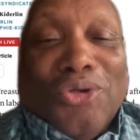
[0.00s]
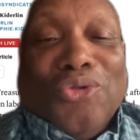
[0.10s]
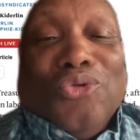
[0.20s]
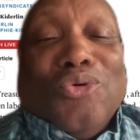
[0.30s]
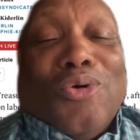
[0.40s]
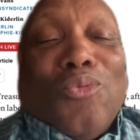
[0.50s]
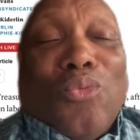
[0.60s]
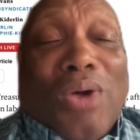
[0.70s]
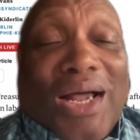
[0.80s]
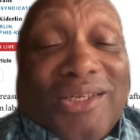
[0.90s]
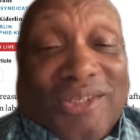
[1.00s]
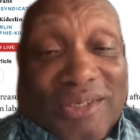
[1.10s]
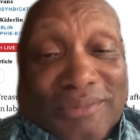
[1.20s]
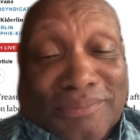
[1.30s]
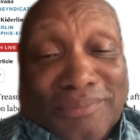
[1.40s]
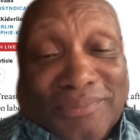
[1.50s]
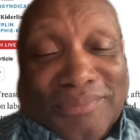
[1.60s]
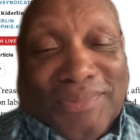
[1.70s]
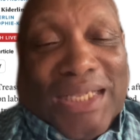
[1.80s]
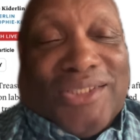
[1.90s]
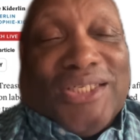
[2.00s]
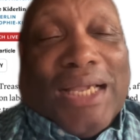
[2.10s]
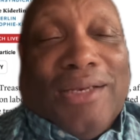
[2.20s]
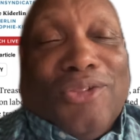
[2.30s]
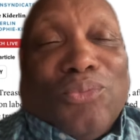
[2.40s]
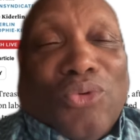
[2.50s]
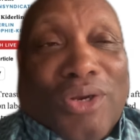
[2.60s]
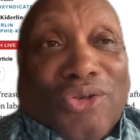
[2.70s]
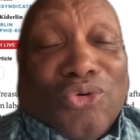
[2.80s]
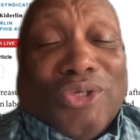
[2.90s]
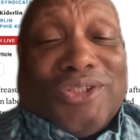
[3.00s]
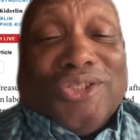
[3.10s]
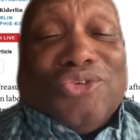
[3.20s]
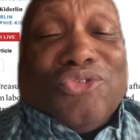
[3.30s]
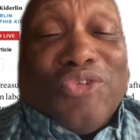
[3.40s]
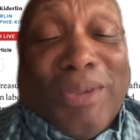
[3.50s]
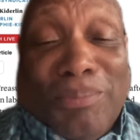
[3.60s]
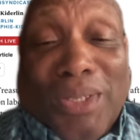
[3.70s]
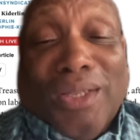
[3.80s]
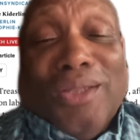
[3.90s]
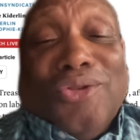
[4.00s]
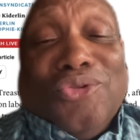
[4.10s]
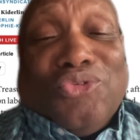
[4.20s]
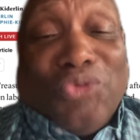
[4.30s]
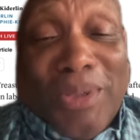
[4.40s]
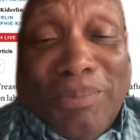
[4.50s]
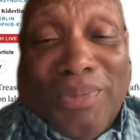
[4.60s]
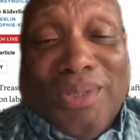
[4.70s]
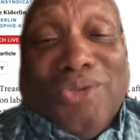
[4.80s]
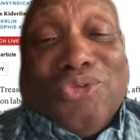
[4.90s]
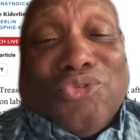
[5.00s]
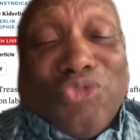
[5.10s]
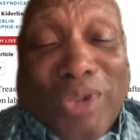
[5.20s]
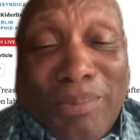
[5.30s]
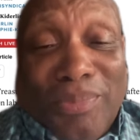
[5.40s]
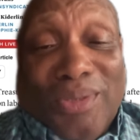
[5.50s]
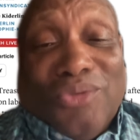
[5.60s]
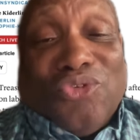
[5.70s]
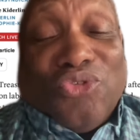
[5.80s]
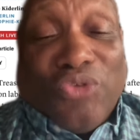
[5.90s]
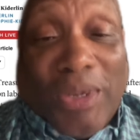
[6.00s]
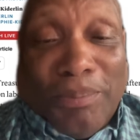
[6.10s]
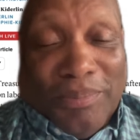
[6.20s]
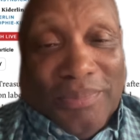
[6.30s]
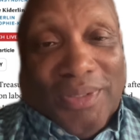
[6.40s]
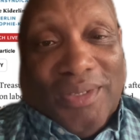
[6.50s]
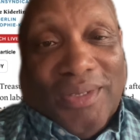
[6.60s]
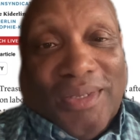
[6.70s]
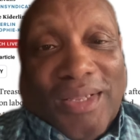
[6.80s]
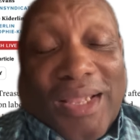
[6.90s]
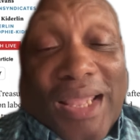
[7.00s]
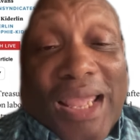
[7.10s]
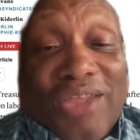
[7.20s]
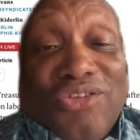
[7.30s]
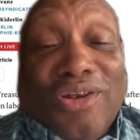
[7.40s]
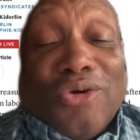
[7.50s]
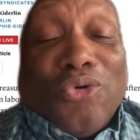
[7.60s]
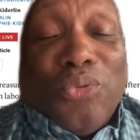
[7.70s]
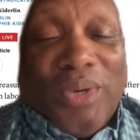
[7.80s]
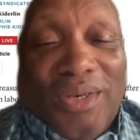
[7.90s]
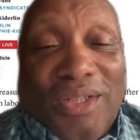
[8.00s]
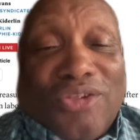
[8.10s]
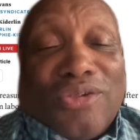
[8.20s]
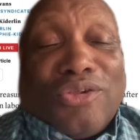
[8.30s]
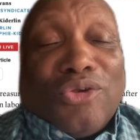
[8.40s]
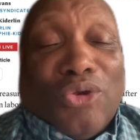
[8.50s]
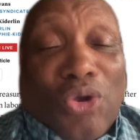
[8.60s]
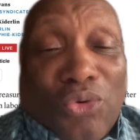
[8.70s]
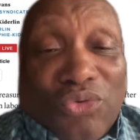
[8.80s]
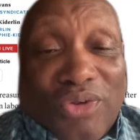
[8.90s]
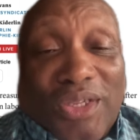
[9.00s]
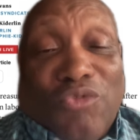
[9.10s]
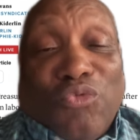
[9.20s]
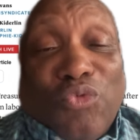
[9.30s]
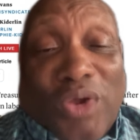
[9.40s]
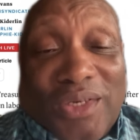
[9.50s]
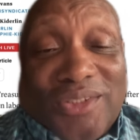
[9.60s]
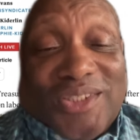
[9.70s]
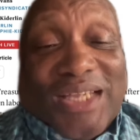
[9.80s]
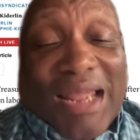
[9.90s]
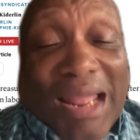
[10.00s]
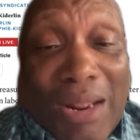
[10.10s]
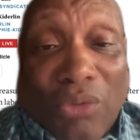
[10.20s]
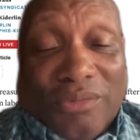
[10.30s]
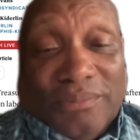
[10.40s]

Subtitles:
You are watching that Chinese water torture drip, drip, drip, drip, as your liquidity slowly runs out,